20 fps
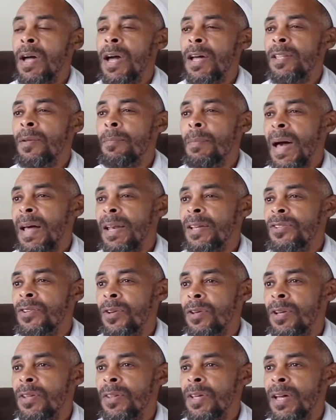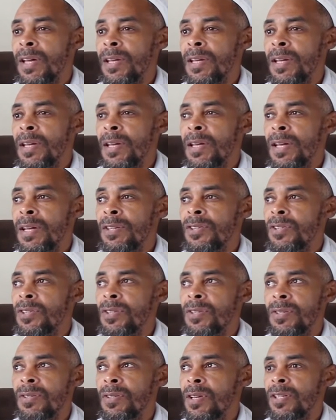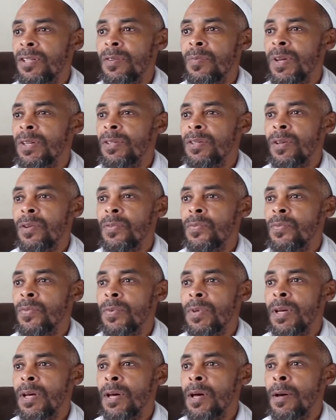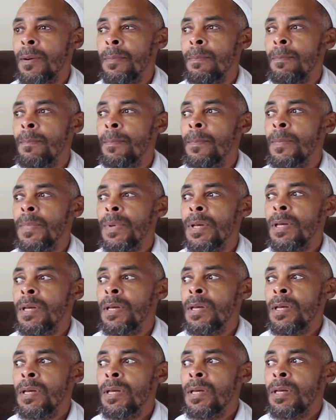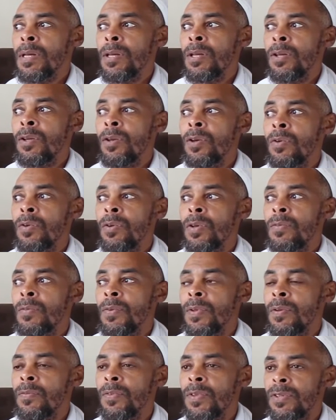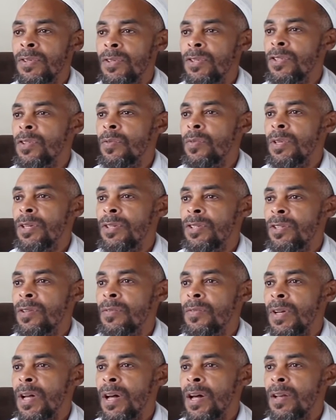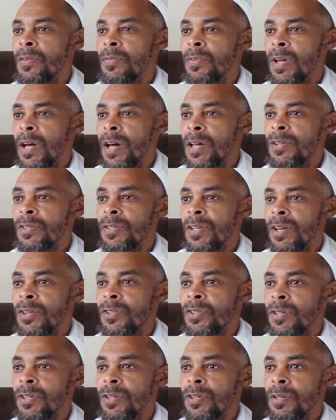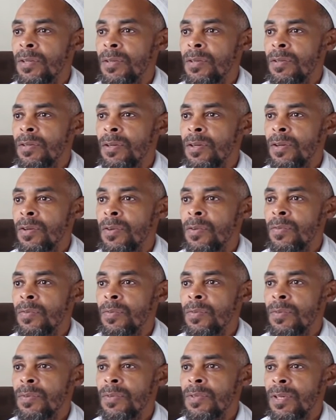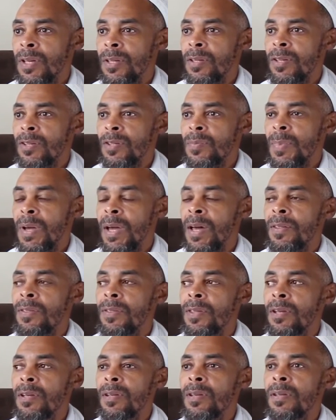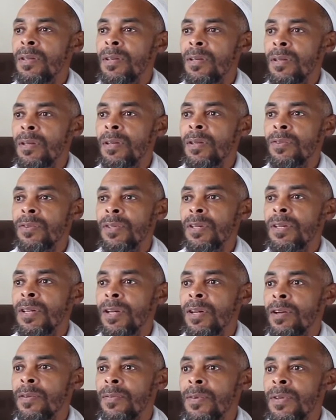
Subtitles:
I had to balance all of that. And I just said to myself, you know, if this is the religion of God, if God has actually, you know, set this path, then he'll take care